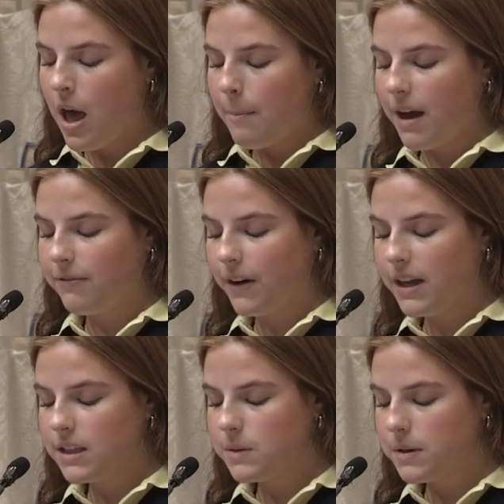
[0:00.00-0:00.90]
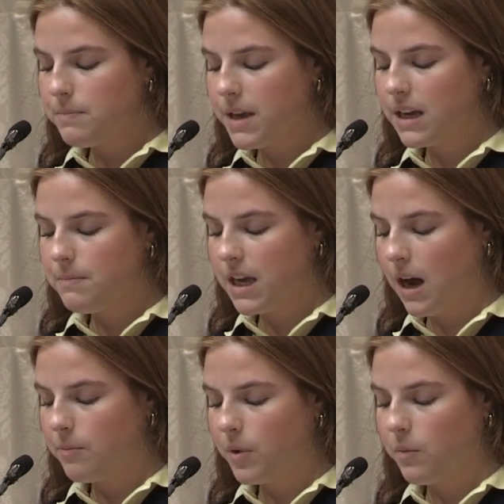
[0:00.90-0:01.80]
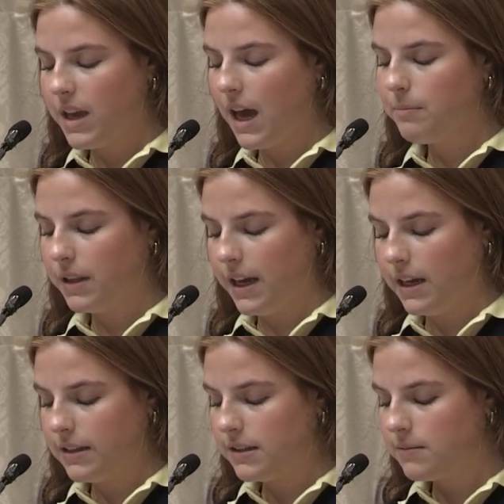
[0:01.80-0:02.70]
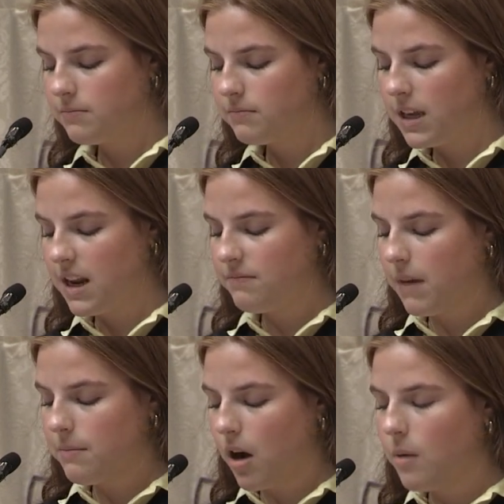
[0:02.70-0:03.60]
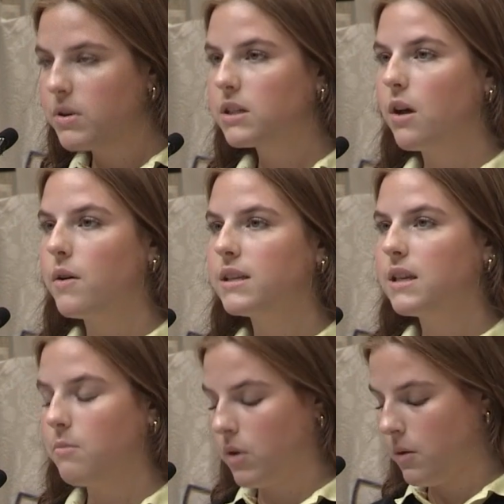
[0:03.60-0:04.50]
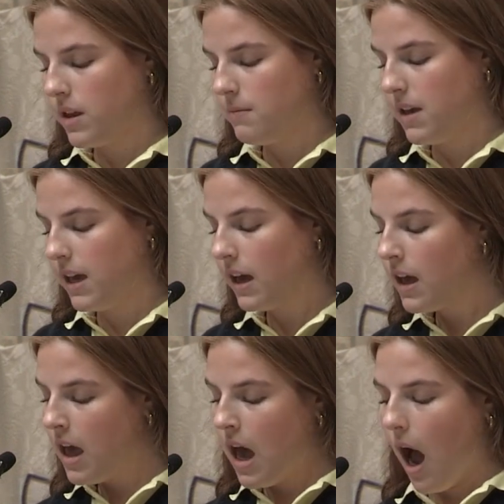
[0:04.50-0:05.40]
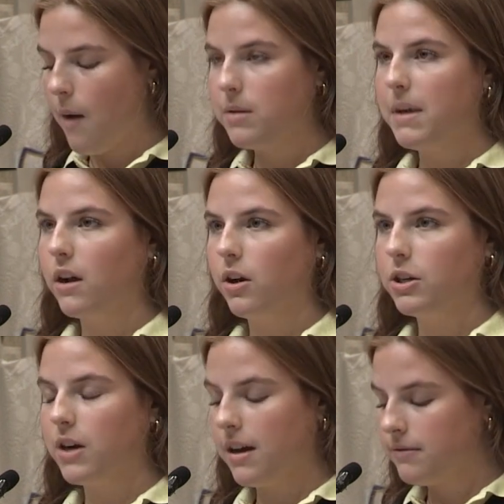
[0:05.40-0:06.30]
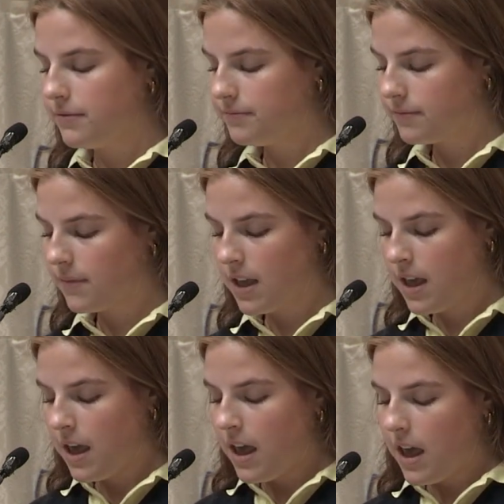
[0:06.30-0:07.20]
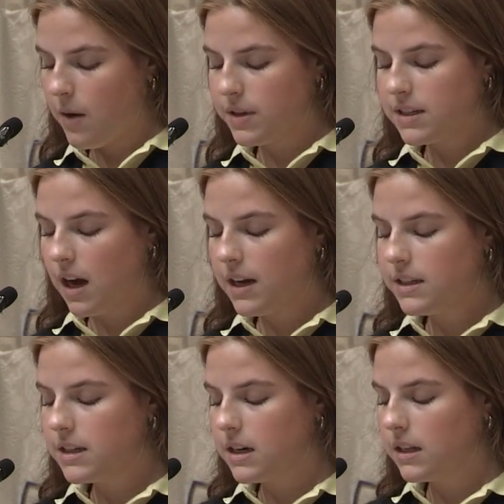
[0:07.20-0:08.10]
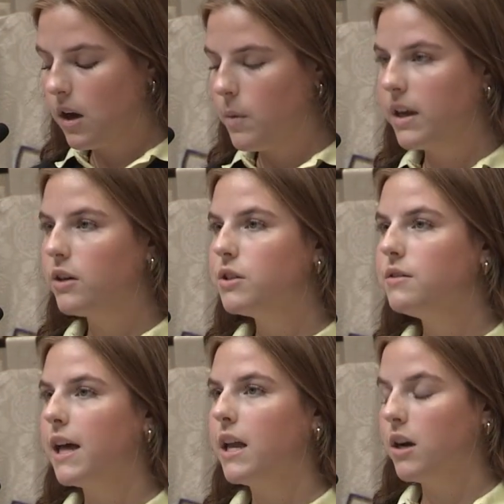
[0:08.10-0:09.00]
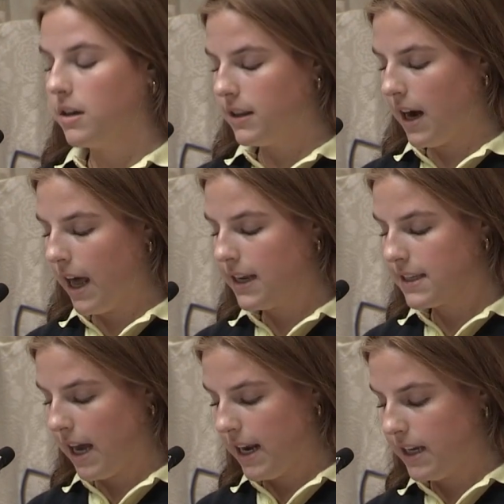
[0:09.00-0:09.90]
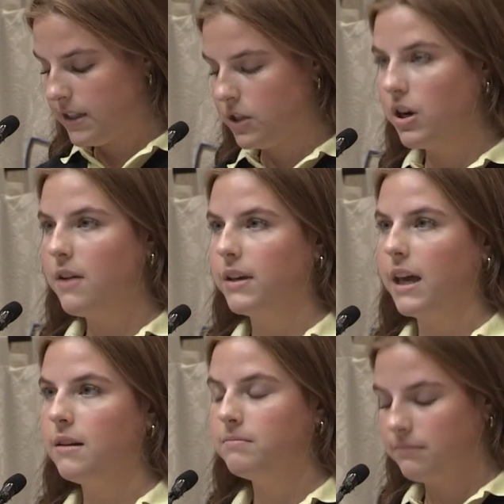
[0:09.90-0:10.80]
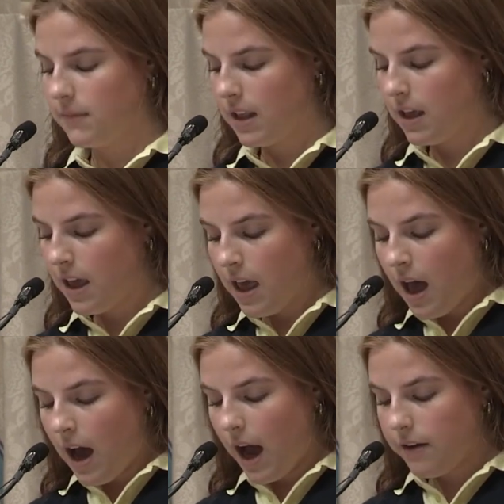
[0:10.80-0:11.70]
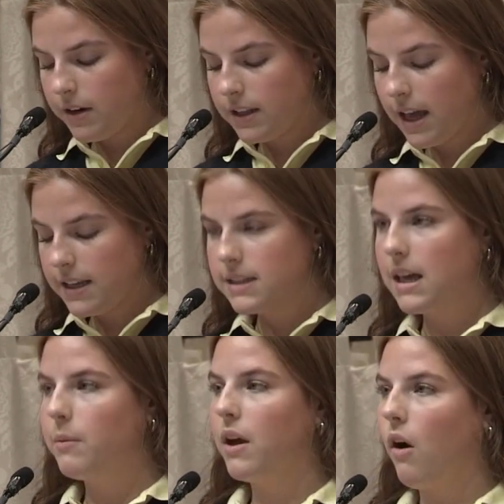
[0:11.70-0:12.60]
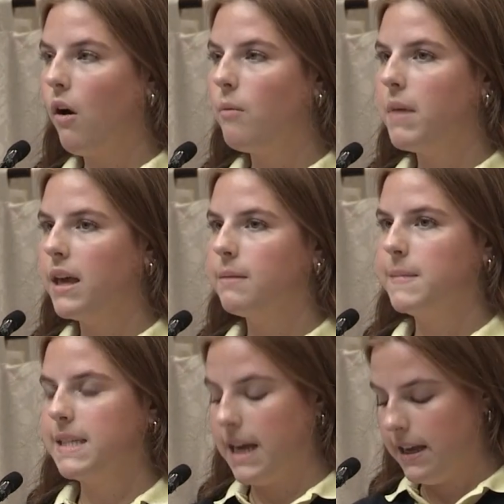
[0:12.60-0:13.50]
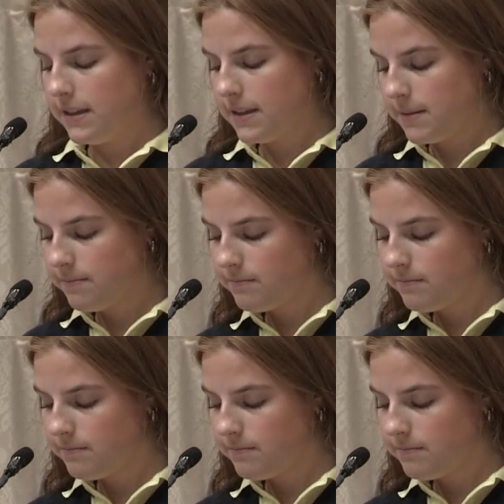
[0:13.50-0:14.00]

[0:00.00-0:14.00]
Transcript: My friends would pick me up when we had plans, and if my mom was going somewhere with me, I would make her drive. It was not until a week or two later that I decided to drive again. I realized that we all make mistakes.